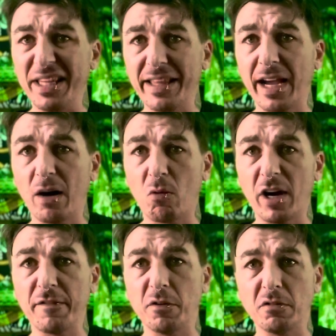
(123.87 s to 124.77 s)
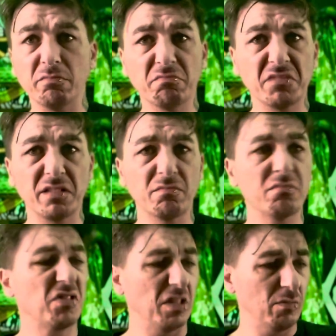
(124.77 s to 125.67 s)
that rifle. It
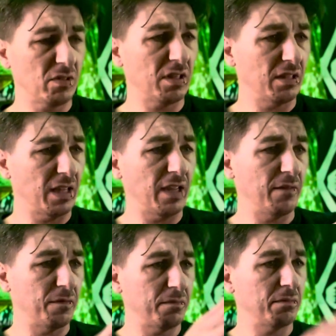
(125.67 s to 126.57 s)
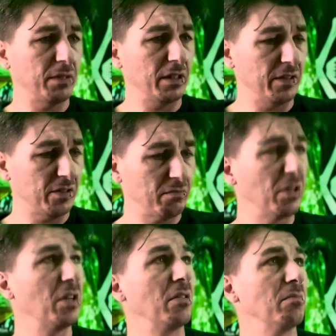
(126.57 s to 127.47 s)
seems to have at least,
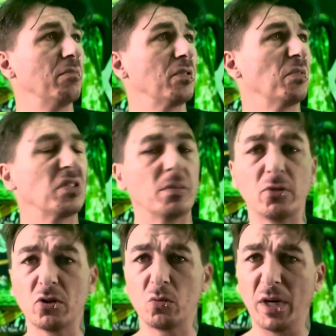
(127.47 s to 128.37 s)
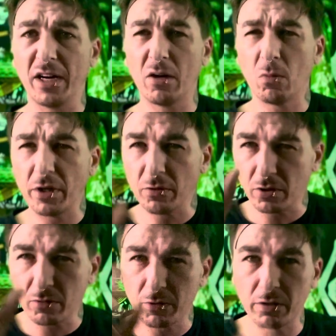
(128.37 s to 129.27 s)
some similar wear when you look
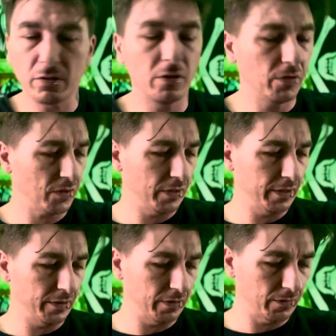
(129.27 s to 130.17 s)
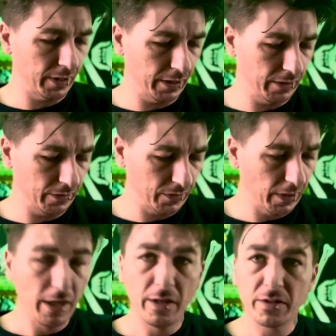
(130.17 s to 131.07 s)
real closely in those videos.
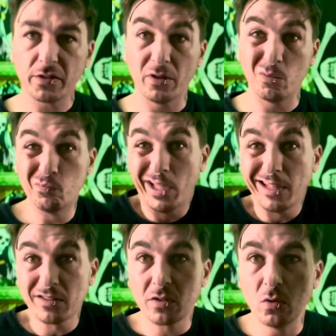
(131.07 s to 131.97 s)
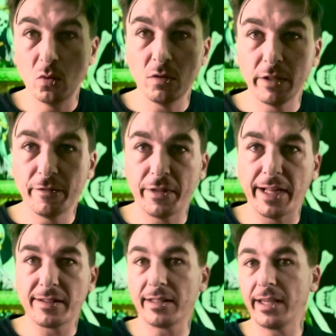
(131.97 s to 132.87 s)
So that's cool if
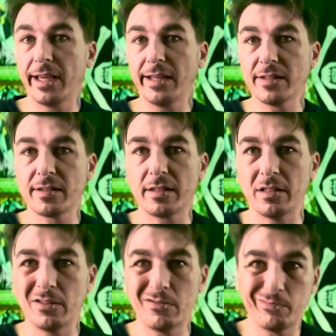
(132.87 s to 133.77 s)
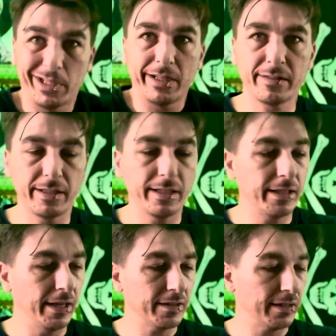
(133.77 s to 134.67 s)
that's the case, like I said,
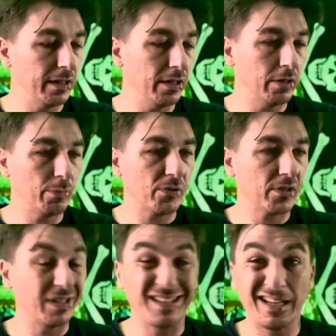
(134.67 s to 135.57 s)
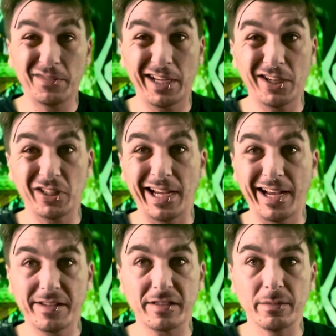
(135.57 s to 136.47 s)
can't say 100%. I'd have to actually
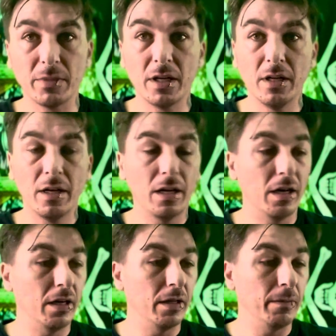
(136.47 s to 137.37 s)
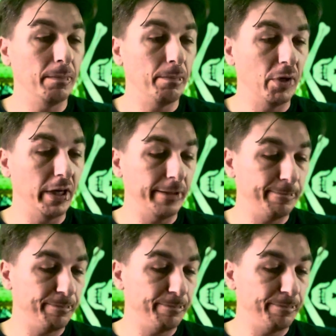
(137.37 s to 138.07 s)
ask him. But